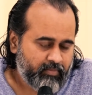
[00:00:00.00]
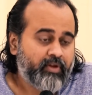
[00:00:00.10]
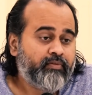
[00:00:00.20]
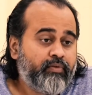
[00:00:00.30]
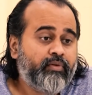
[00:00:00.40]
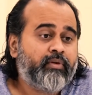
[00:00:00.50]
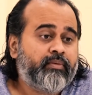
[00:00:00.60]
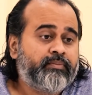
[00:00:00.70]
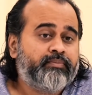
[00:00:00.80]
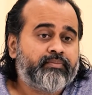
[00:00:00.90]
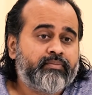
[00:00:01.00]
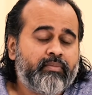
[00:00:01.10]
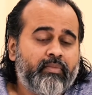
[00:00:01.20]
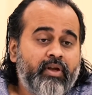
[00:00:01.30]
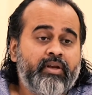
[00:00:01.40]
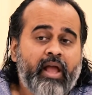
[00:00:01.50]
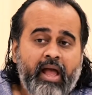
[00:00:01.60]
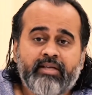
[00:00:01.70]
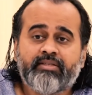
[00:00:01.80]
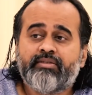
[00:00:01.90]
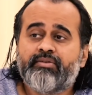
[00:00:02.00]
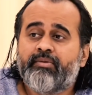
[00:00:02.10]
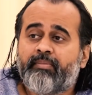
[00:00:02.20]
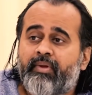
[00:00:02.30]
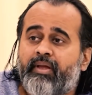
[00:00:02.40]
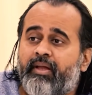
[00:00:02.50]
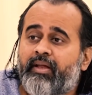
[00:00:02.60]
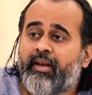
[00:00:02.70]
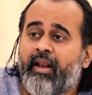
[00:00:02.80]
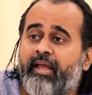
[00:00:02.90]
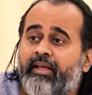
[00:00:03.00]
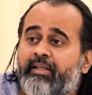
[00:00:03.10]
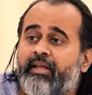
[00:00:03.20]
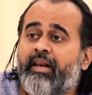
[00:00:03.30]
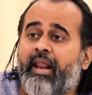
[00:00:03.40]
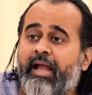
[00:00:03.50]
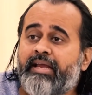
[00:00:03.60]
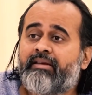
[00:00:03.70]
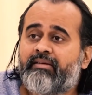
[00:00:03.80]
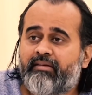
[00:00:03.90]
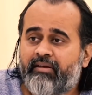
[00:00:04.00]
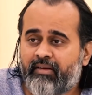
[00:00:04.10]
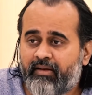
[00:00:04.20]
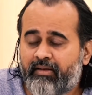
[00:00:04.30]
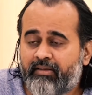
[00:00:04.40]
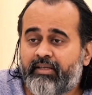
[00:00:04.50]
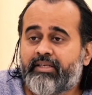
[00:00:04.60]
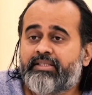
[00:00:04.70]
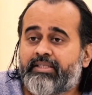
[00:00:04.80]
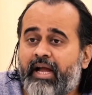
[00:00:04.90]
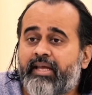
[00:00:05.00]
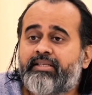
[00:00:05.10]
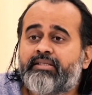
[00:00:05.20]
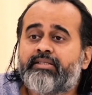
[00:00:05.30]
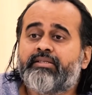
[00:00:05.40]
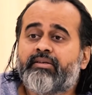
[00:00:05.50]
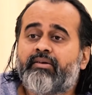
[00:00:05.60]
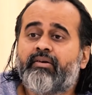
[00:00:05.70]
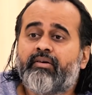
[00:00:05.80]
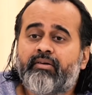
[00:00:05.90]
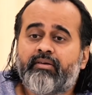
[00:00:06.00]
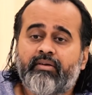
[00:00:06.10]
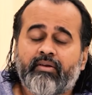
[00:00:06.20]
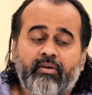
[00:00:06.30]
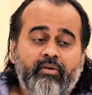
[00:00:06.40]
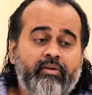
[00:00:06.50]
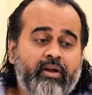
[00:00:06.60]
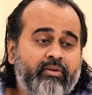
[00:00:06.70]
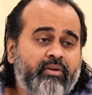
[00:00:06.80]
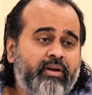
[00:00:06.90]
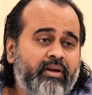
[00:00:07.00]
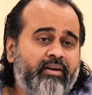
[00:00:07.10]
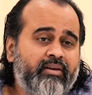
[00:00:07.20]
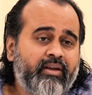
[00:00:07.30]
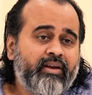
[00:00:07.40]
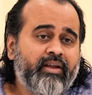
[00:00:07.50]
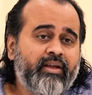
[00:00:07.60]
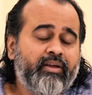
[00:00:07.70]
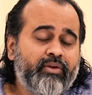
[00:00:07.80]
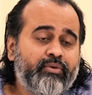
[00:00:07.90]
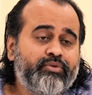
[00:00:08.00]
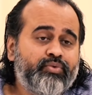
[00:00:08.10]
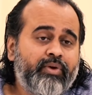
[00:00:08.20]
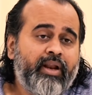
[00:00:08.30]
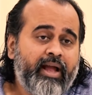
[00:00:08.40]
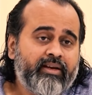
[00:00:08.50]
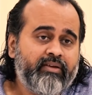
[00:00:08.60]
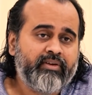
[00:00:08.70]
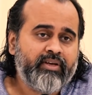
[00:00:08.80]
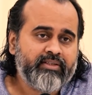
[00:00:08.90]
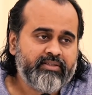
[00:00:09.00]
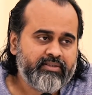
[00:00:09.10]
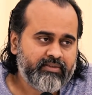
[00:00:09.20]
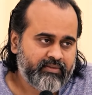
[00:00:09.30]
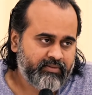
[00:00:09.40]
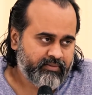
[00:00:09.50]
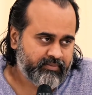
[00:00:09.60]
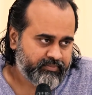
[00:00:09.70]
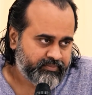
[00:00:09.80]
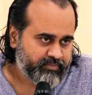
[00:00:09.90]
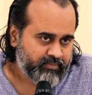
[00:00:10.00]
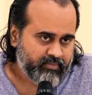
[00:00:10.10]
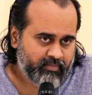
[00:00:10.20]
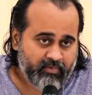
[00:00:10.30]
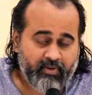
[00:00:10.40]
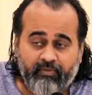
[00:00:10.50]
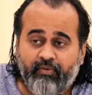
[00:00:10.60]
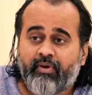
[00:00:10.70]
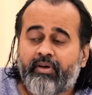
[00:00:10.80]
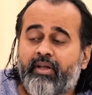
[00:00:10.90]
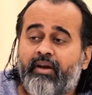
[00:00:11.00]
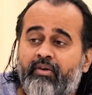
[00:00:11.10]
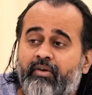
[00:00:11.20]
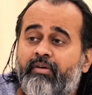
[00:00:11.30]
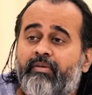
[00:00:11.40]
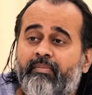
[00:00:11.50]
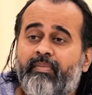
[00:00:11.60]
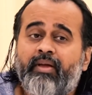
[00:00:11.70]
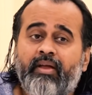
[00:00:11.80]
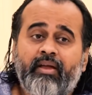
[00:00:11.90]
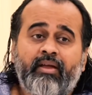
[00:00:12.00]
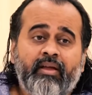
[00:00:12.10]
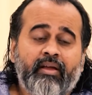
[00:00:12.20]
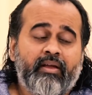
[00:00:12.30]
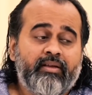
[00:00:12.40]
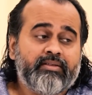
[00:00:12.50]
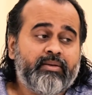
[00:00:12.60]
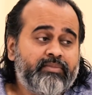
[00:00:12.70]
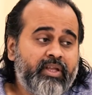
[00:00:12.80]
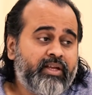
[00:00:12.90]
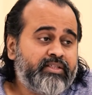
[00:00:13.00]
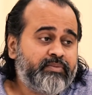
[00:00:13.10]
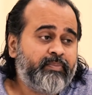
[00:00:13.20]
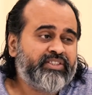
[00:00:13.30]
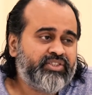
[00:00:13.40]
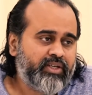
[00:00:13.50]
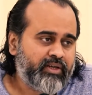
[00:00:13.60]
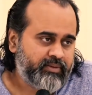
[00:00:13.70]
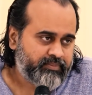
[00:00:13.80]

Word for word: therefore it has to be like the light that shines on your regular daily usual activities therefore it cannot be something special